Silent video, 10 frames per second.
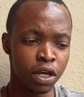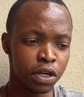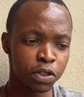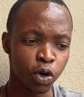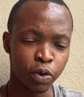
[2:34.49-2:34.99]

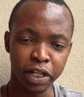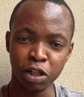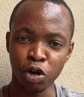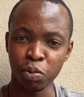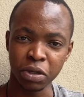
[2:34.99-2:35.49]
So little
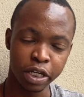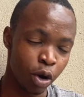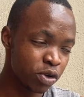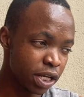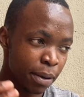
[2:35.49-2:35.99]
old me
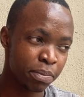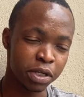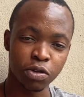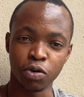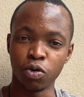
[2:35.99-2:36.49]
goes up
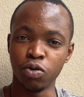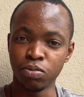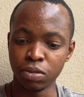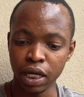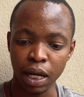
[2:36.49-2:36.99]
into the room.
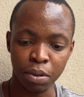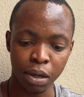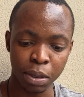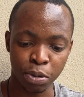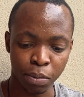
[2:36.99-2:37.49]
I
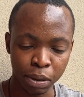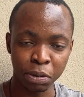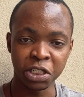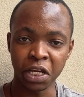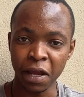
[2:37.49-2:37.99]
probably prop up a
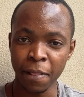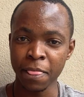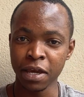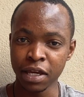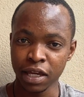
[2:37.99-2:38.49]
chair
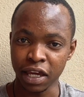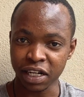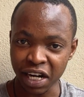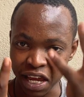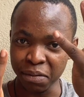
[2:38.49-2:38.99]
and
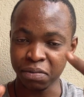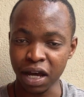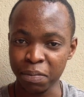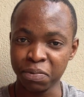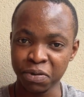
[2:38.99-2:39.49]
climb
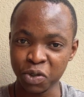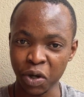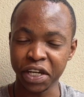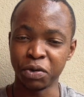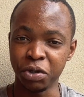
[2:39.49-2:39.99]
up so I
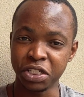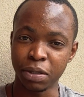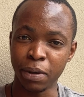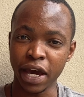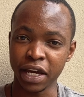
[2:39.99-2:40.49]
can reach the
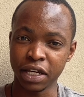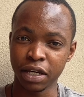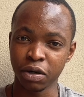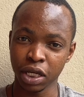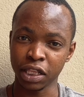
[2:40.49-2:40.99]
bag
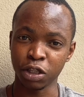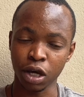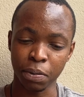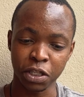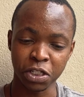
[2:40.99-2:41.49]
at the
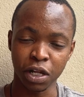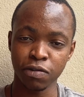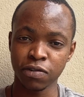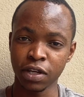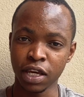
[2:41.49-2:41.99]
top of the shelf,
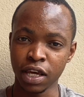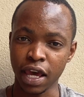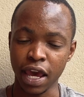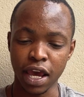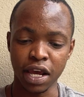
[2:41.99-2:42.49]

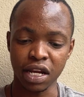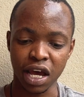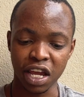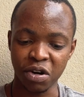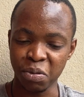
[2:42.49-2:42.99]
and
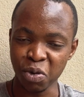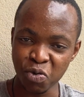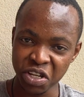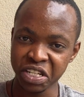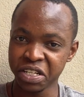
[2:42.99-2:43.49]
I remove
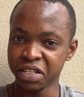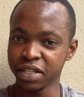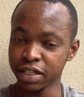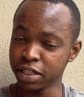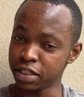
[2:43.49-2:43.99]
it.
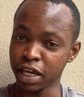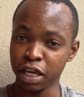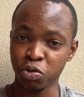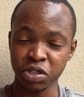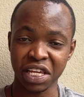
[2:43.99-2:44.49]

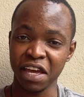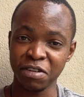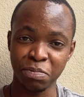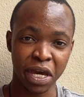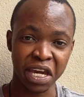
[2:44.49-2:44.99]
It was a heavy
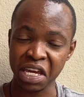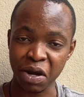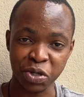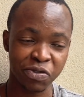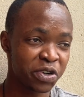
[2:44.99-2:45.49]
bag and I
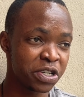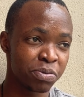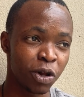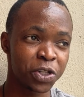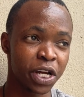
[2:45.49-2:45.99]
was a very
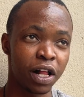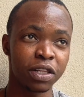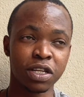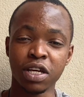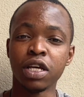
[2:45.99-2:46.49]
small child,
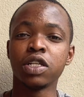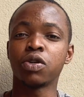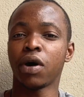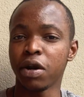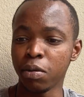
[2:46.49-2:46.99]
so
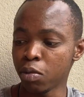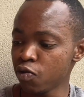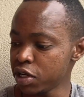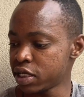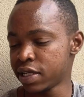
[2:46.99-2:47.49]
I remove
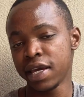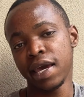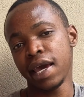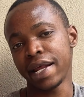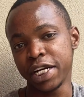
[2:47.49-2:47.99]
it
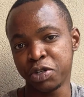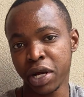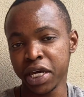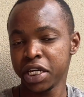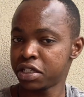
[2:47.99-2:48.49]
and I
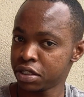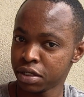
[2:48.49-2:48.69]
drag it